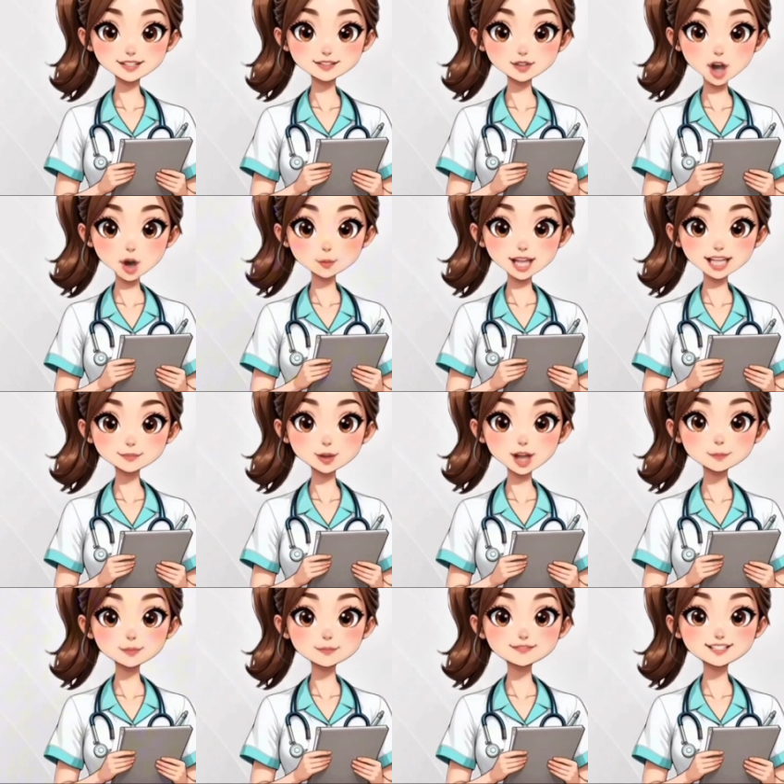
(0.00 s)
of gallbladder
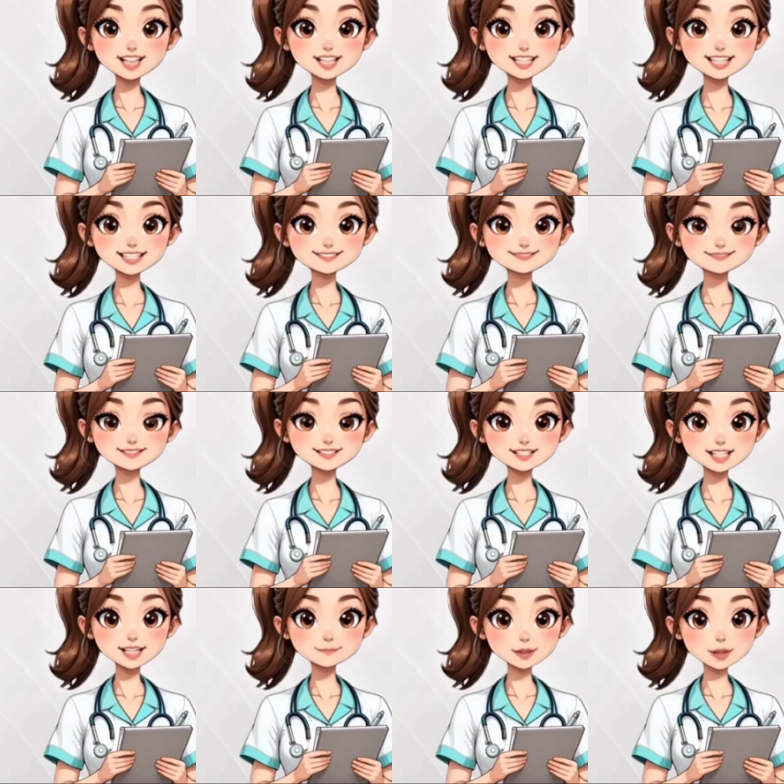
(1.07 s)
problems vary.
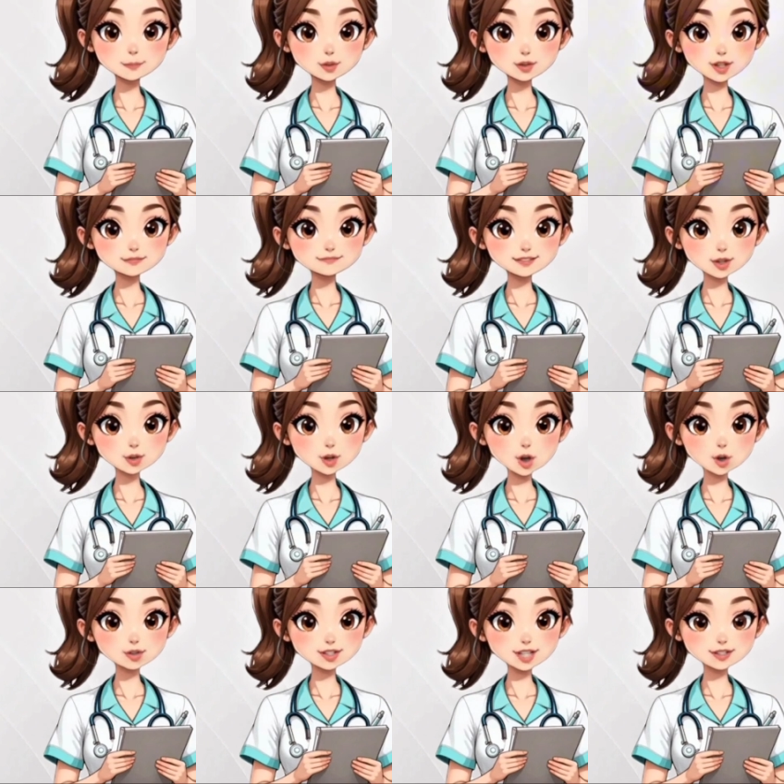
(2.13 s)
Some people don't feel
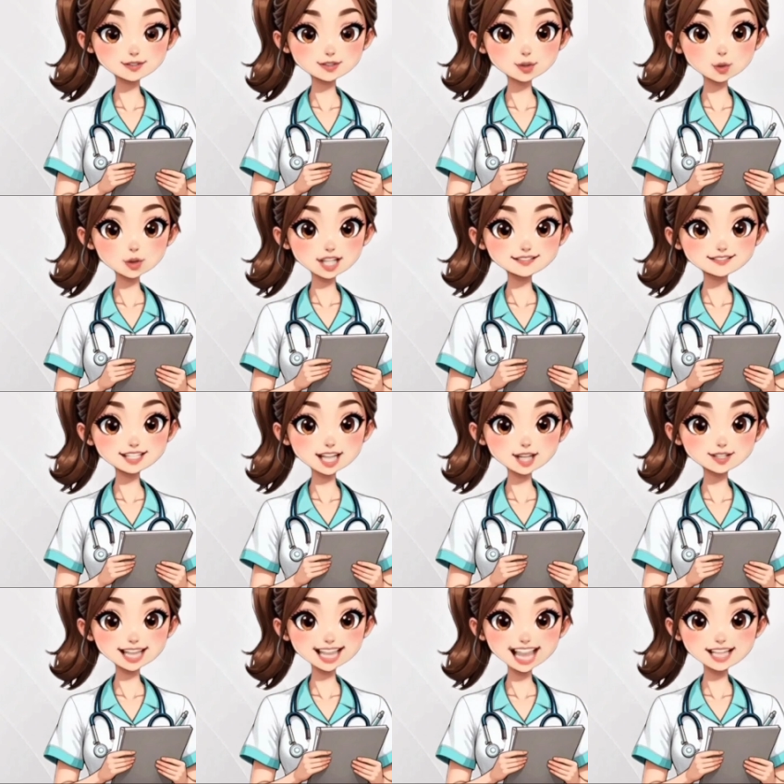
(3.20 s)
gallstones or even know
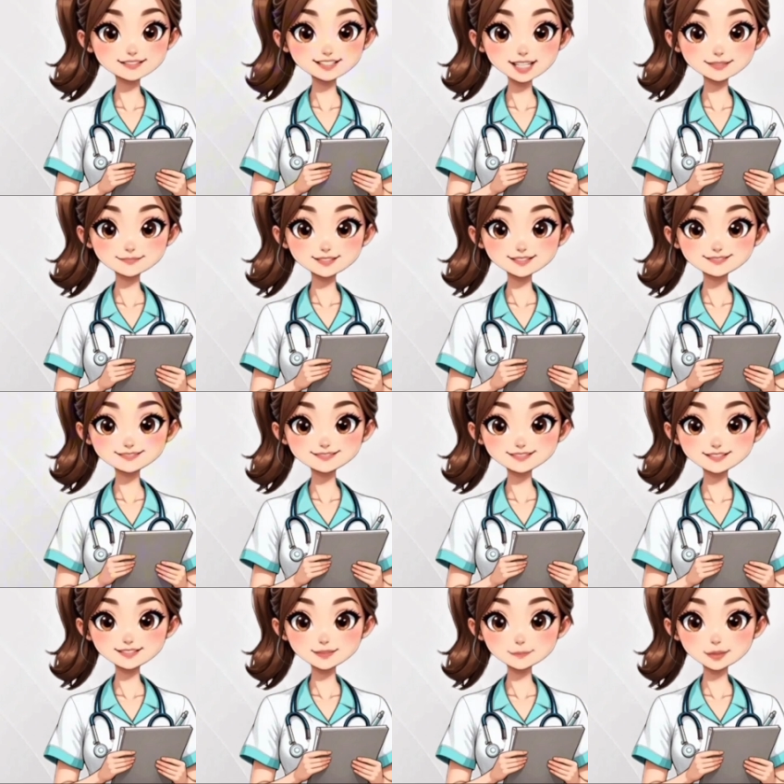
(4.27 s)
they have them.
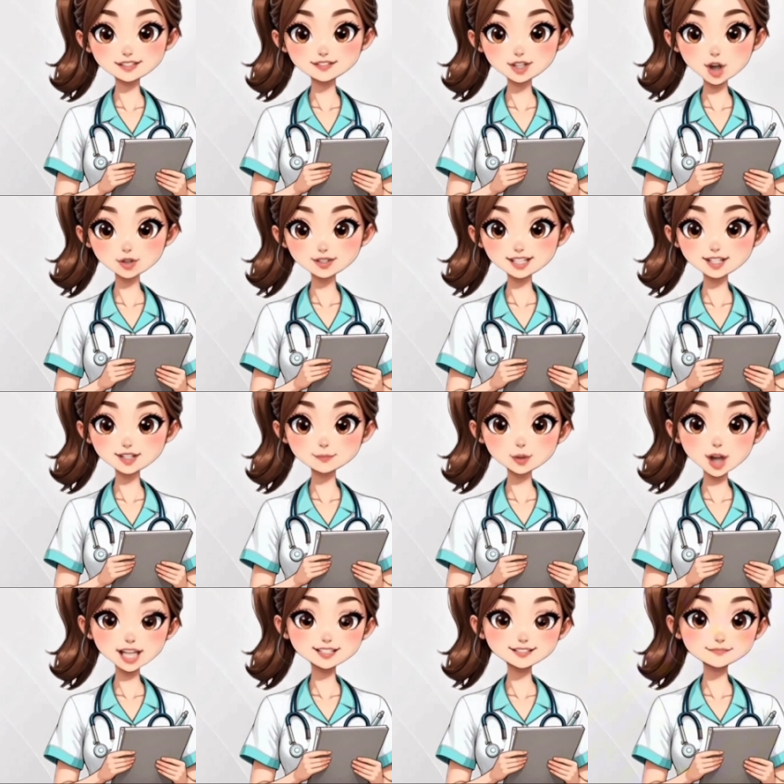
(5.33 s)
But if gallstones
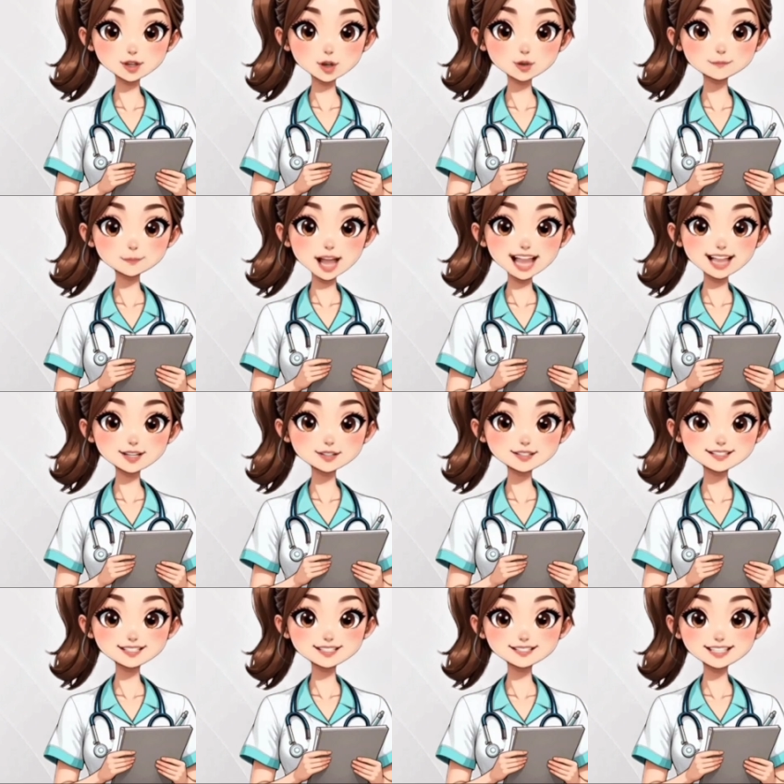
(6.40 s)
block the flow of bile,
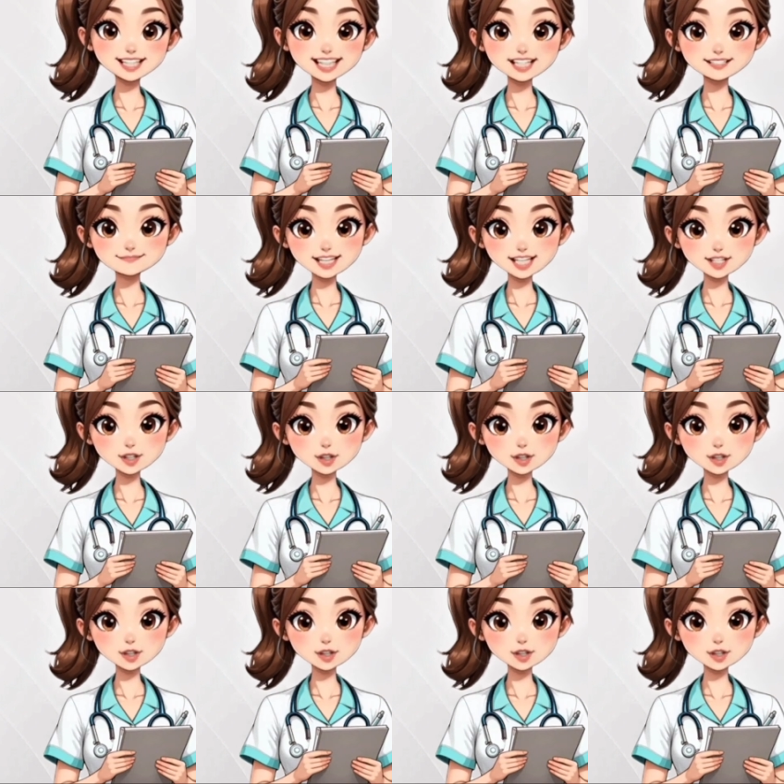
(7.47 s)
they can affect your